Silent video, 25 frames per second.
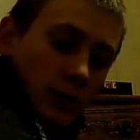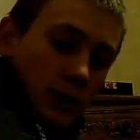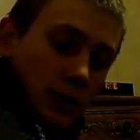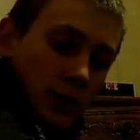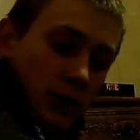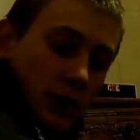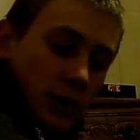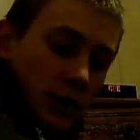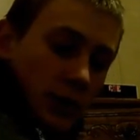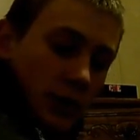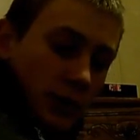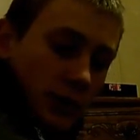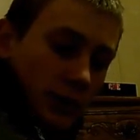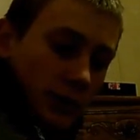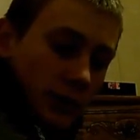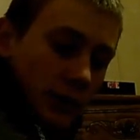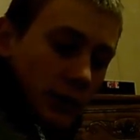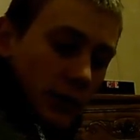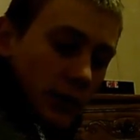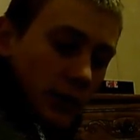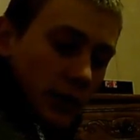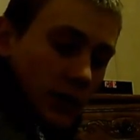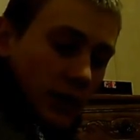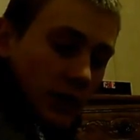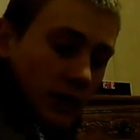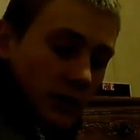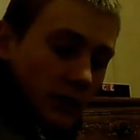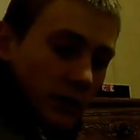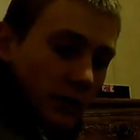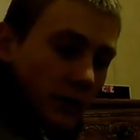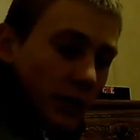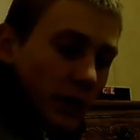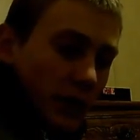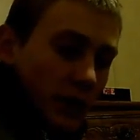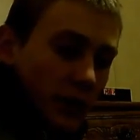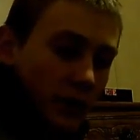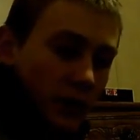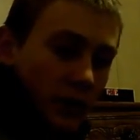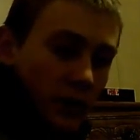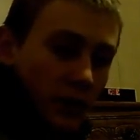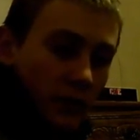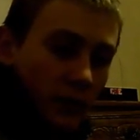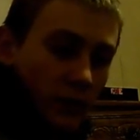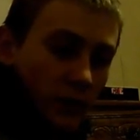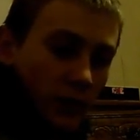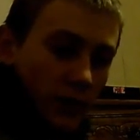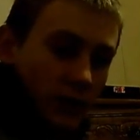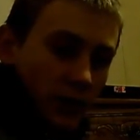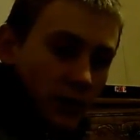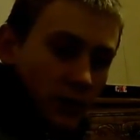Alright, anyway, yeah, that's random one.